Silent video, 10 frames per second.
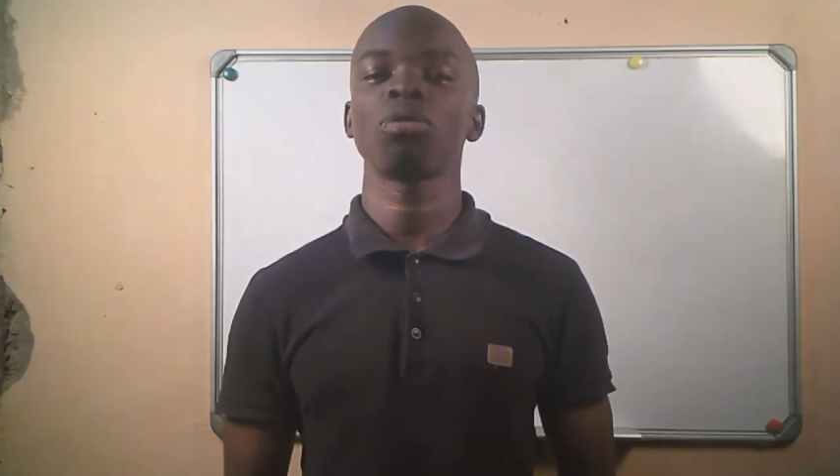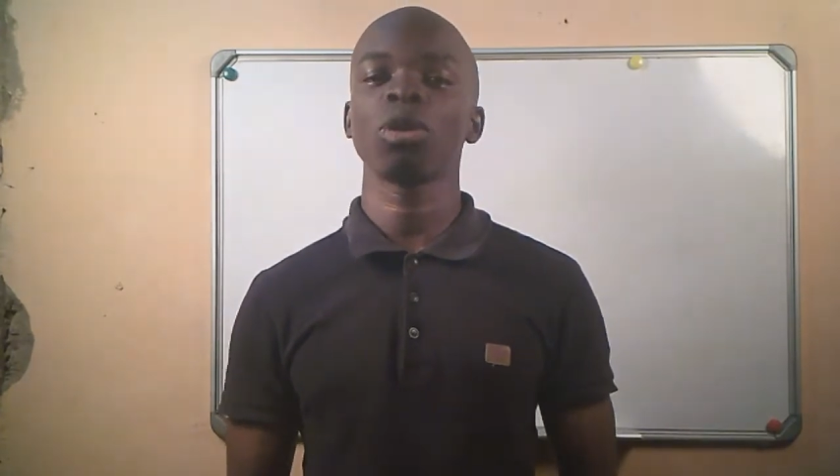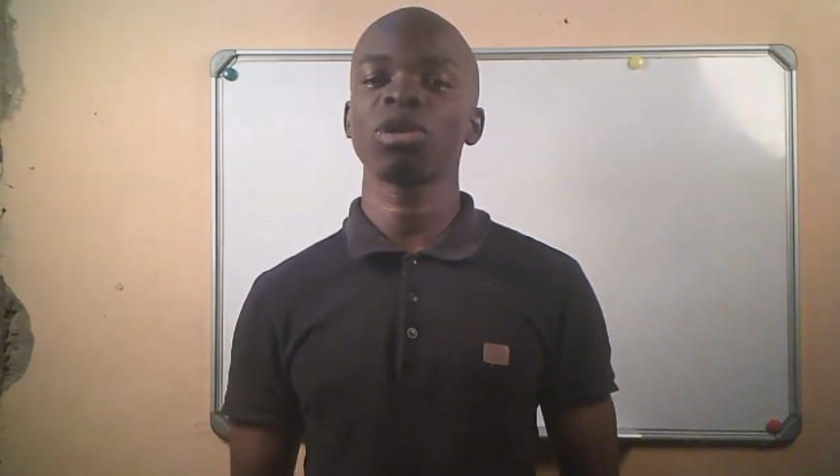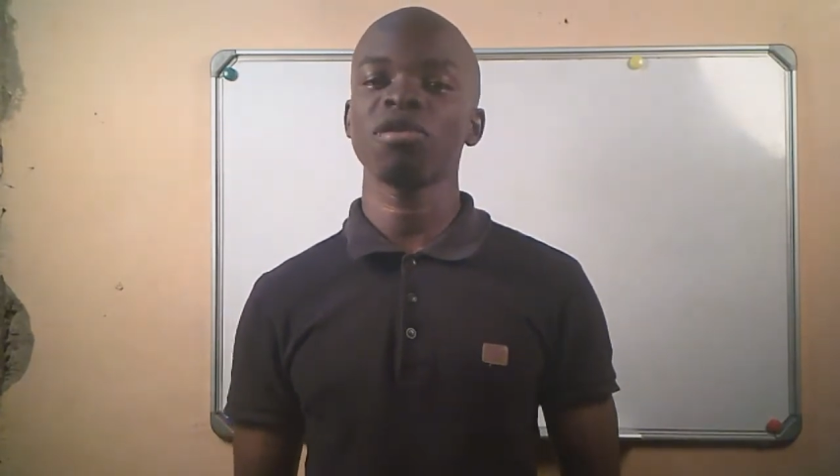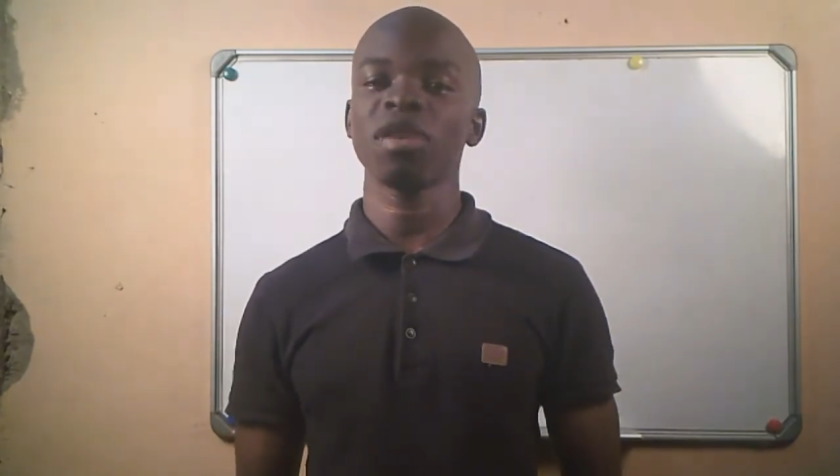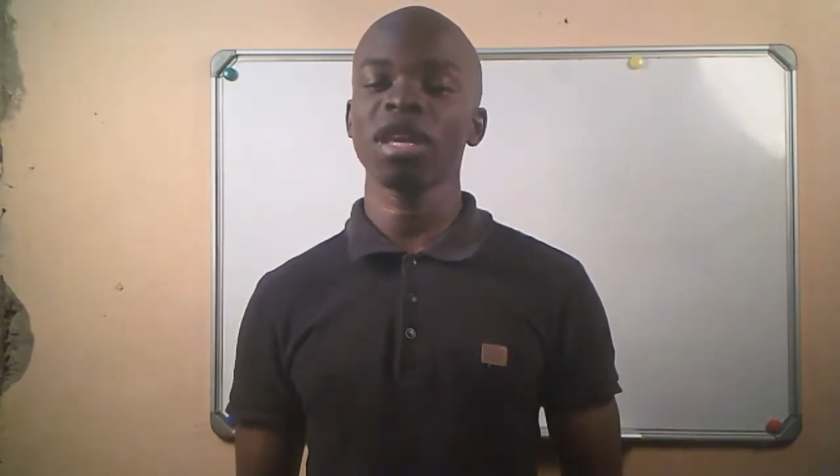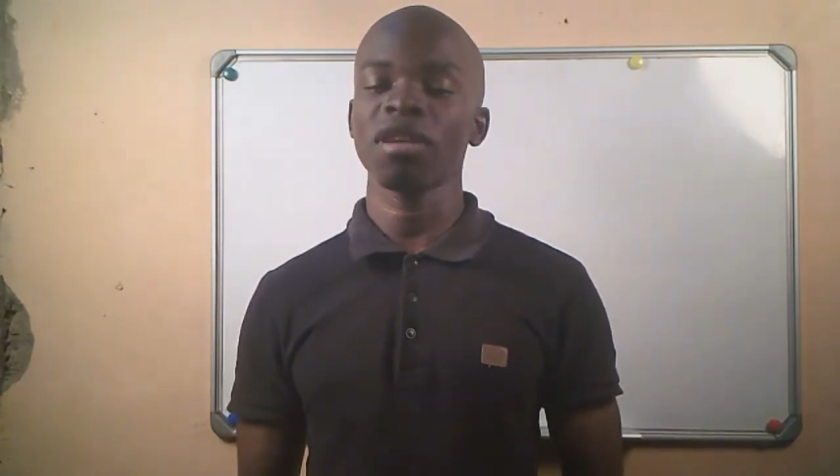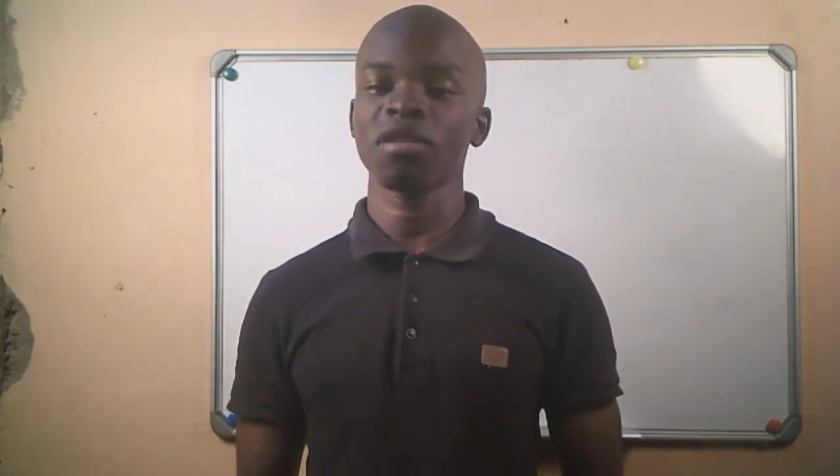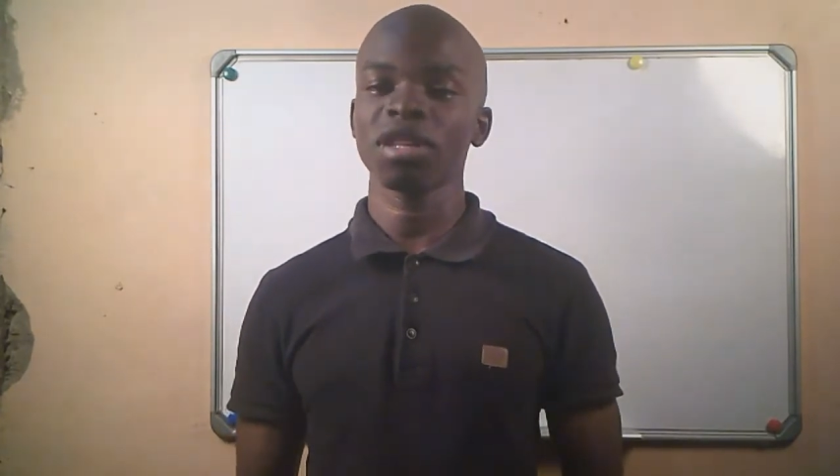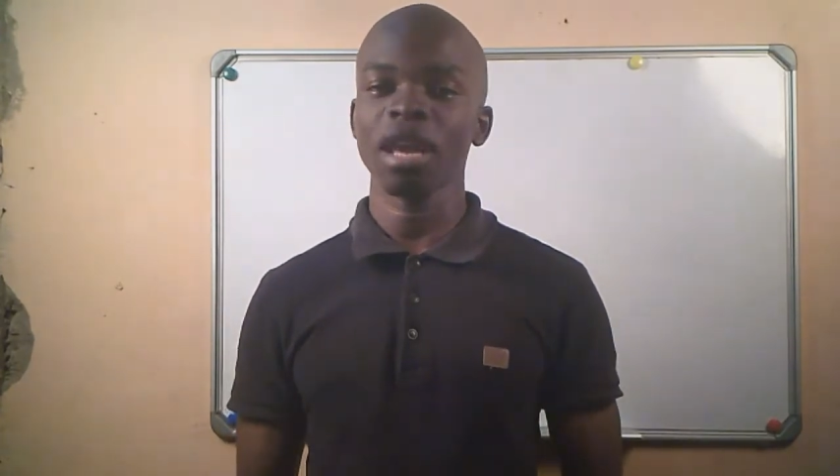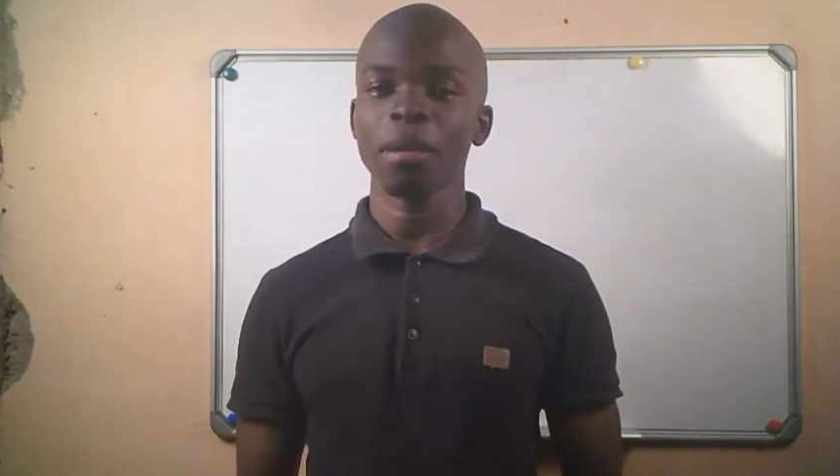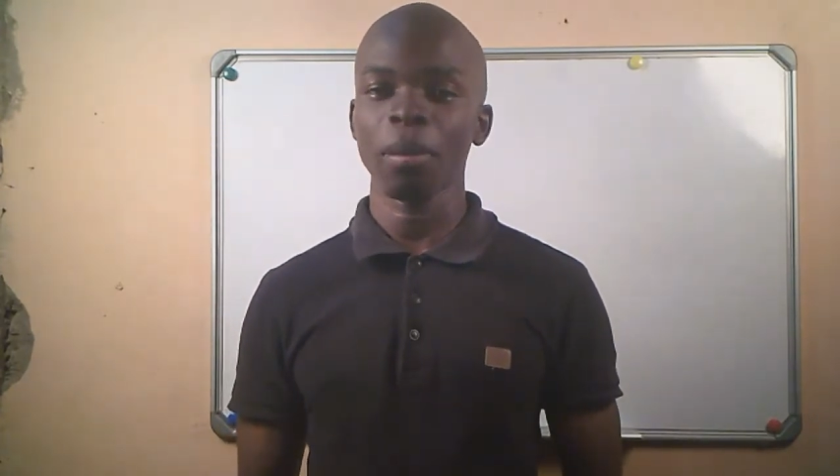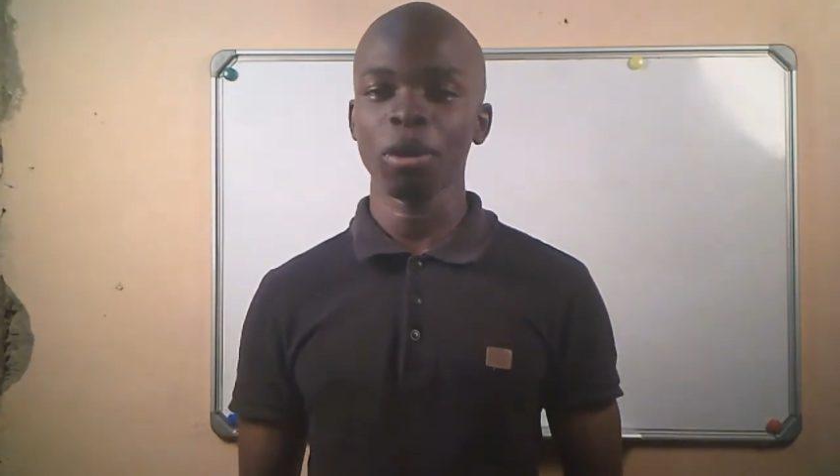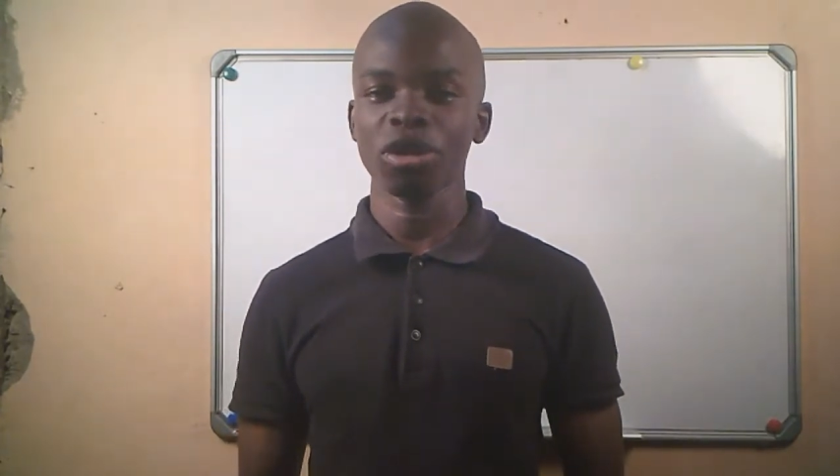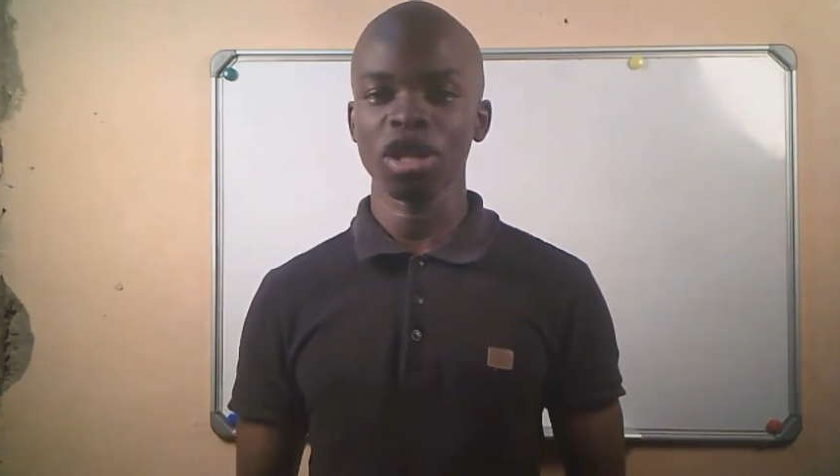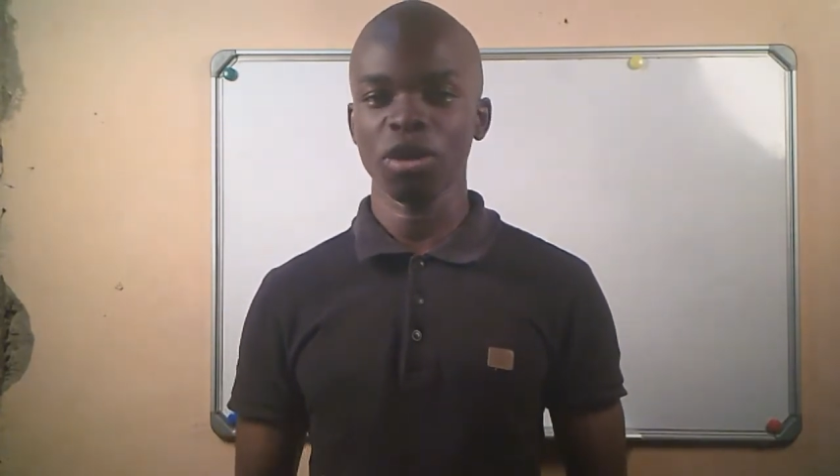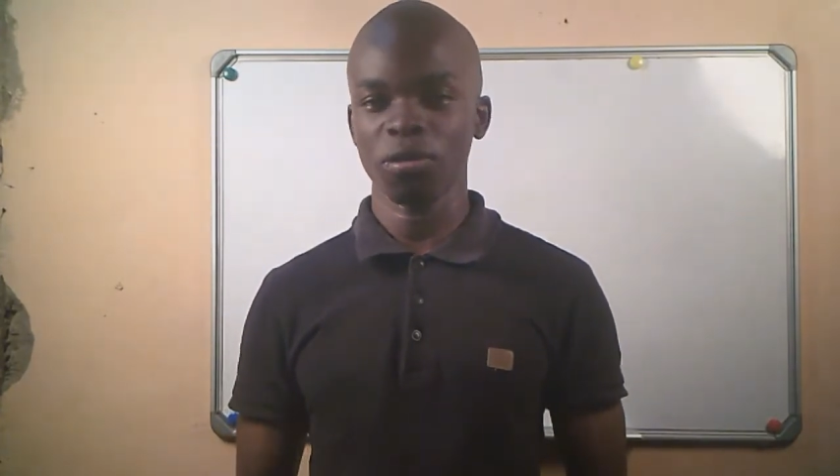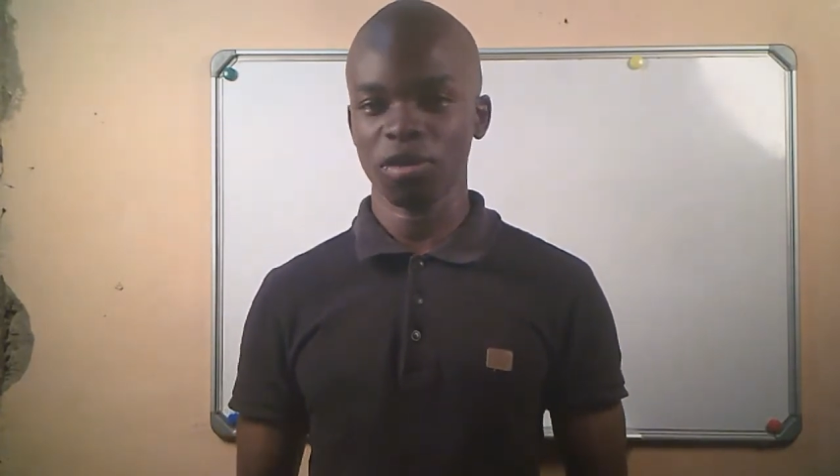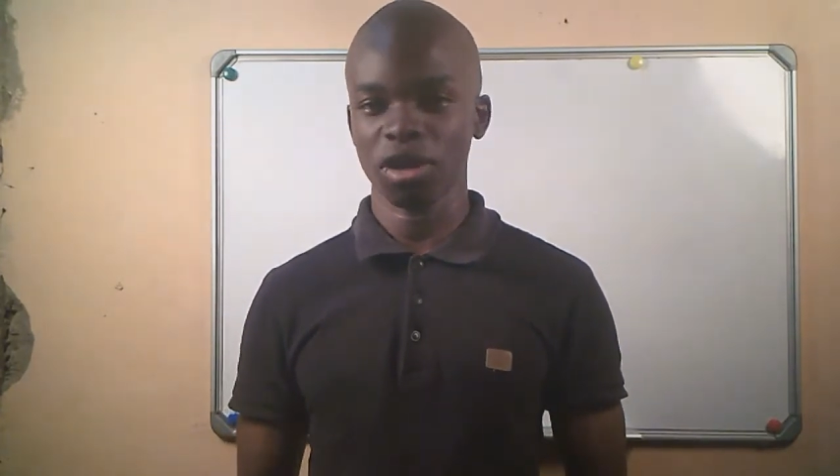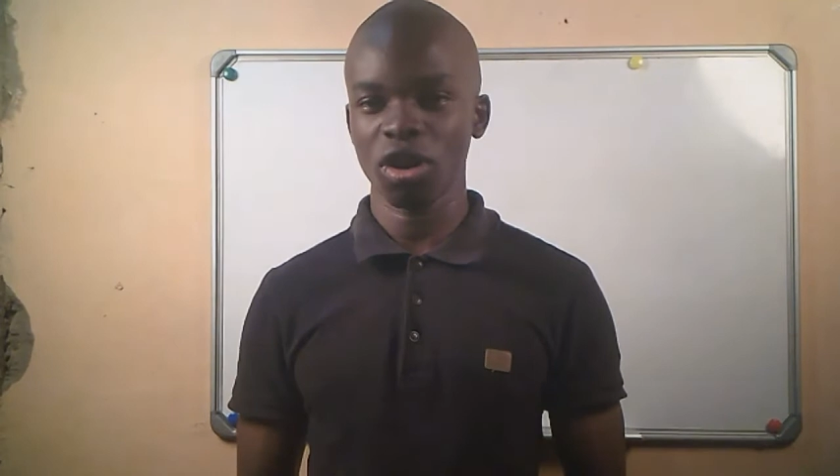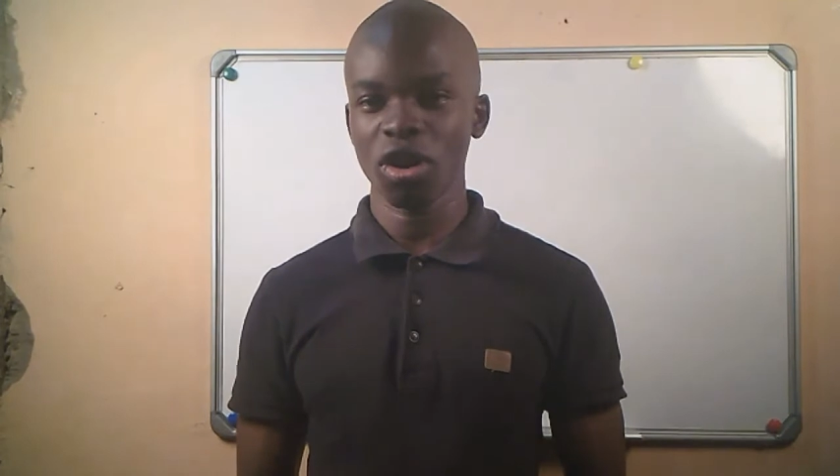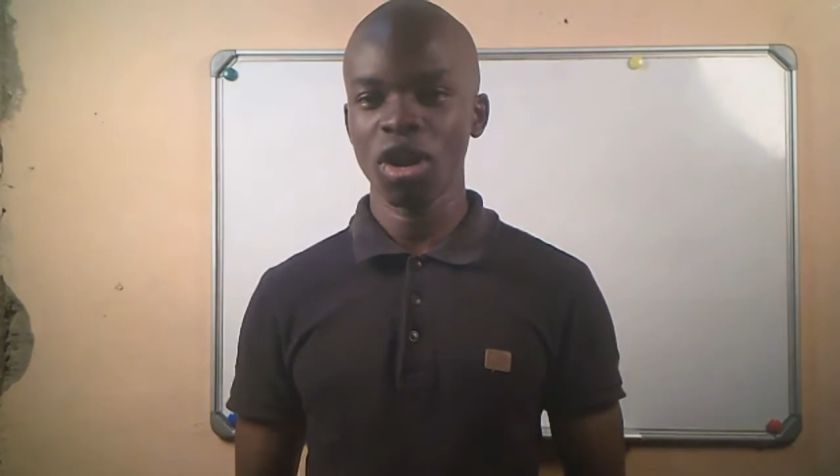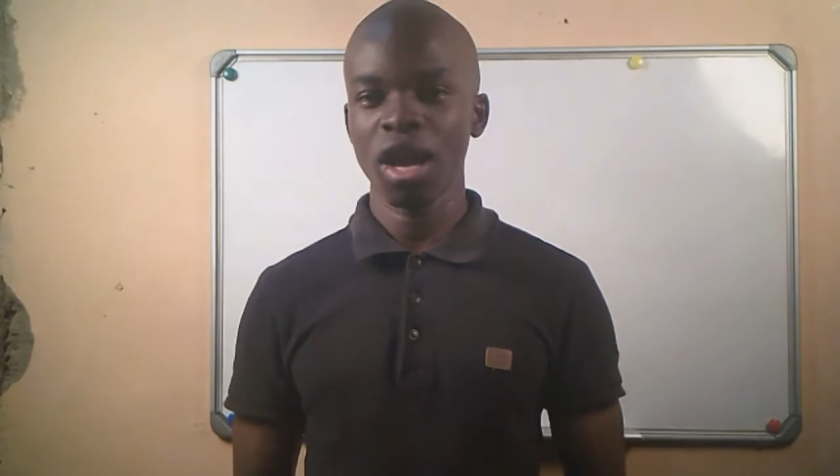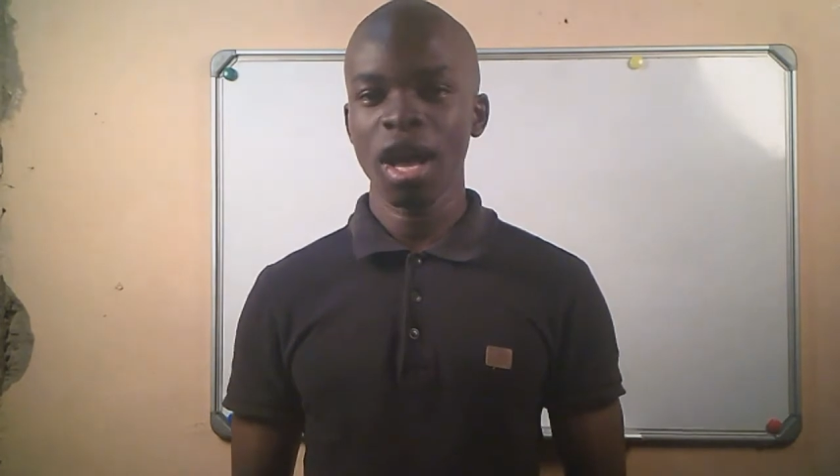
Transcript: you'll be notified every time I post a new video.